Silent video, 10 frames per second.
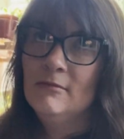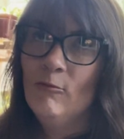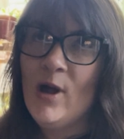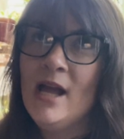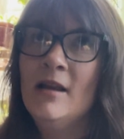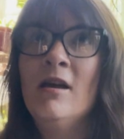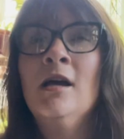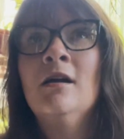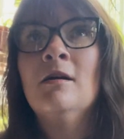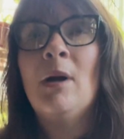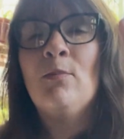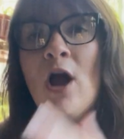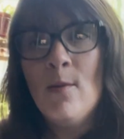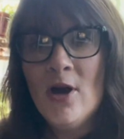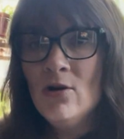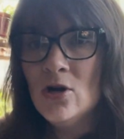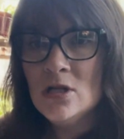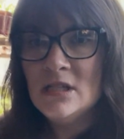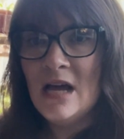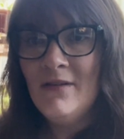When my primary
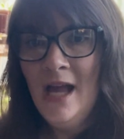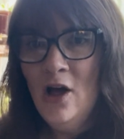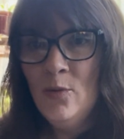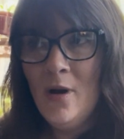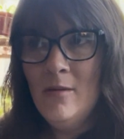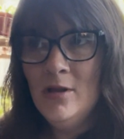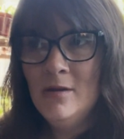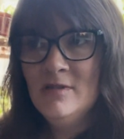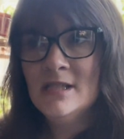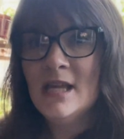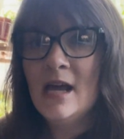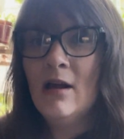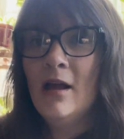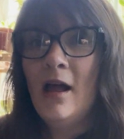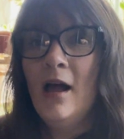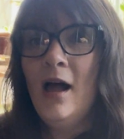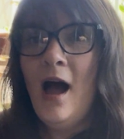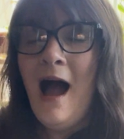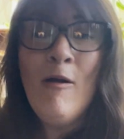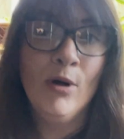horse is having health problems, it's like,
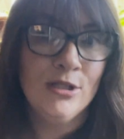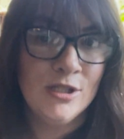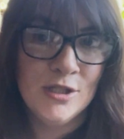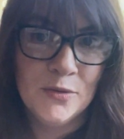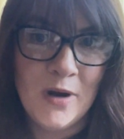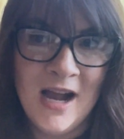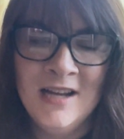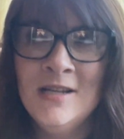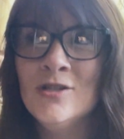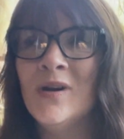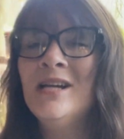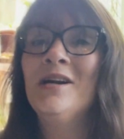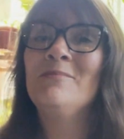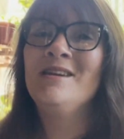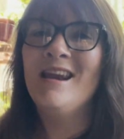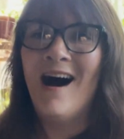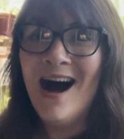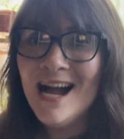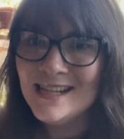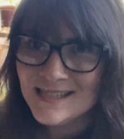I want to still ride. So I ended up
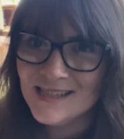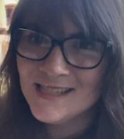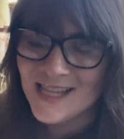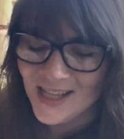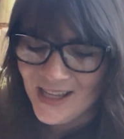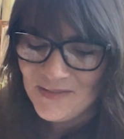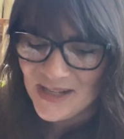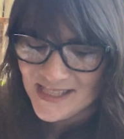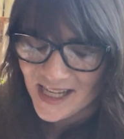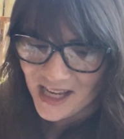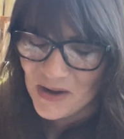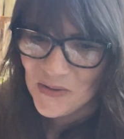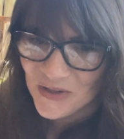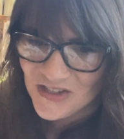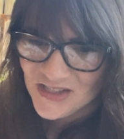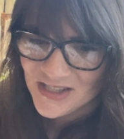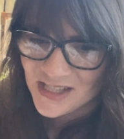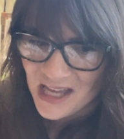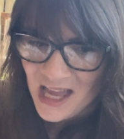not selling my second horse.